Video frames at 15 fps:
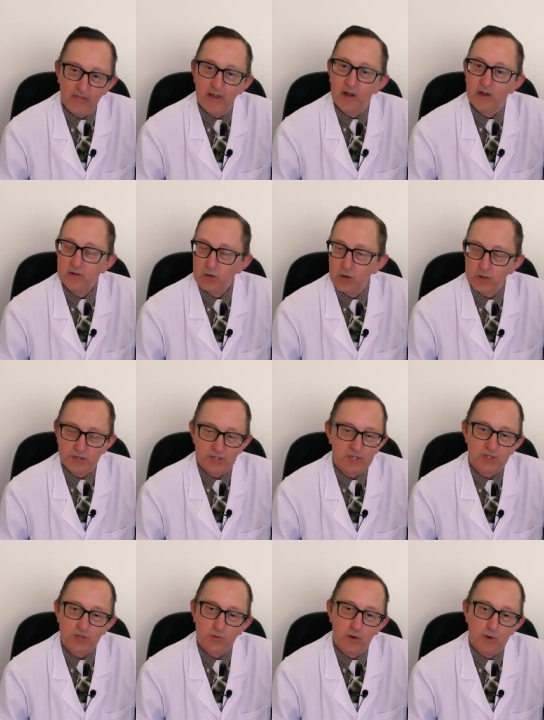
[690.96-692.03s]
They are not
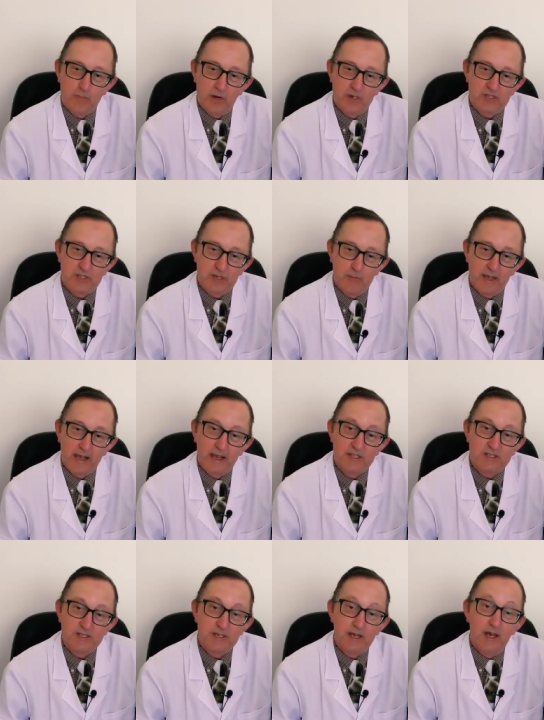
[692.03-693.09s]
destroyed by stomach
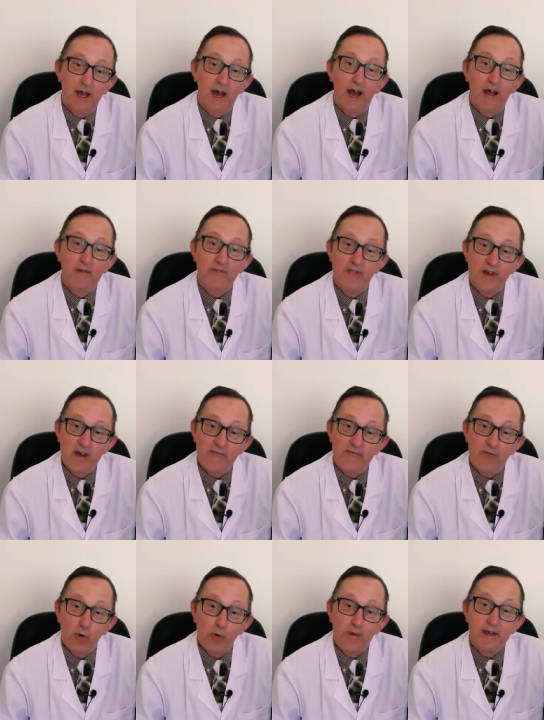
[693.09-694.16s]
acid, and
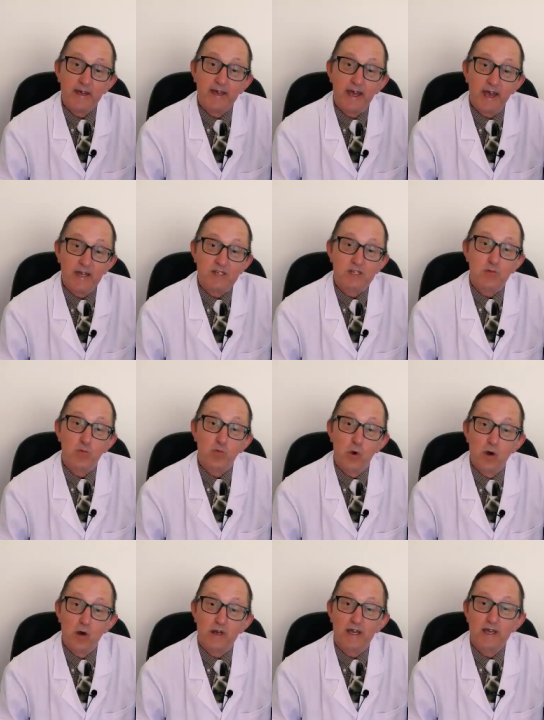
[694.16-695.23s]
therefore they get to
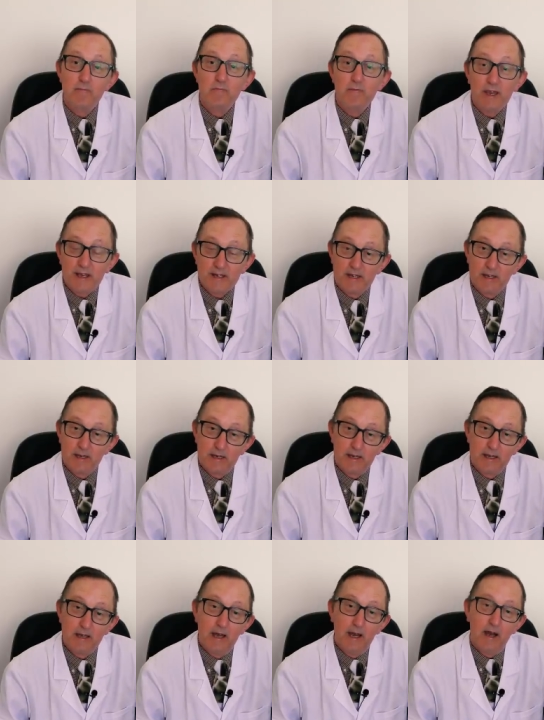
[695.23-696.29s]
work
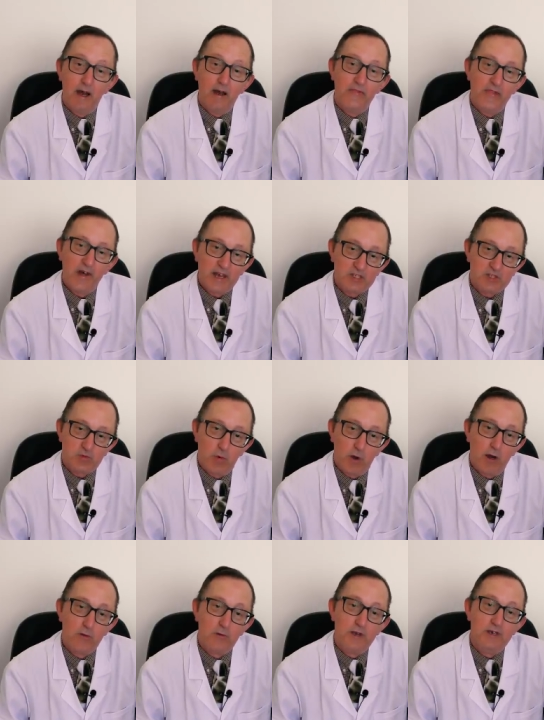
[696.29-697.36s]
immediately. And that's
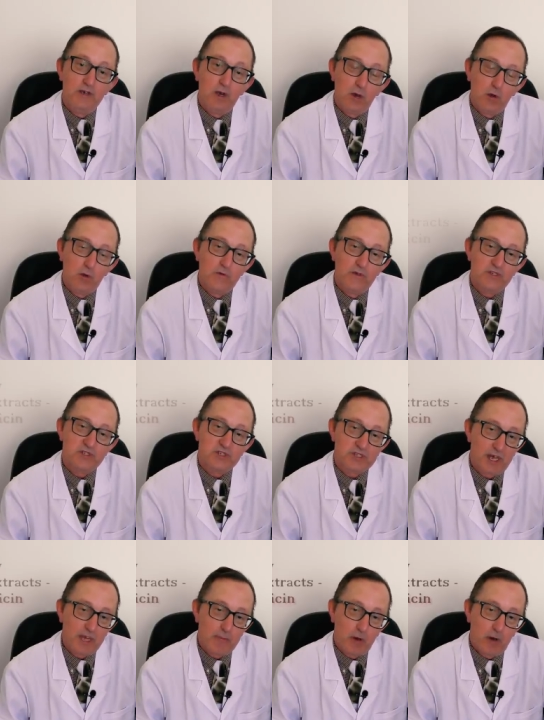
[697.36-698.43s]
why we know that
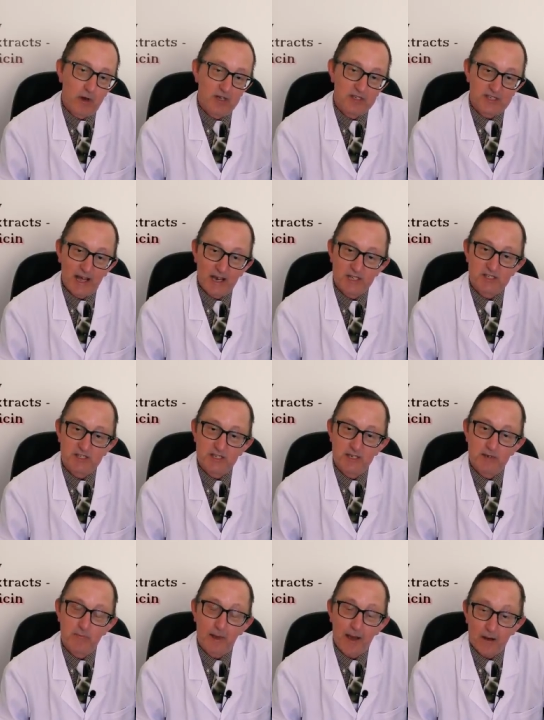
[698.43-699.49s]
stabilised
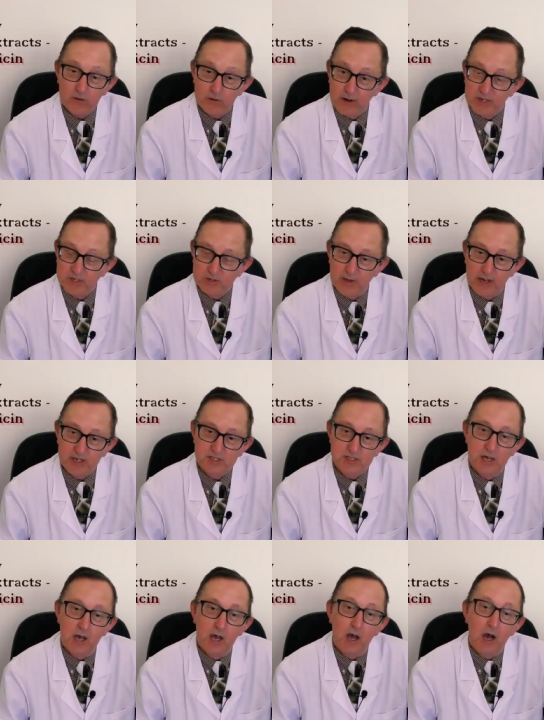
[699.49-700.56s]
allicin powder extracts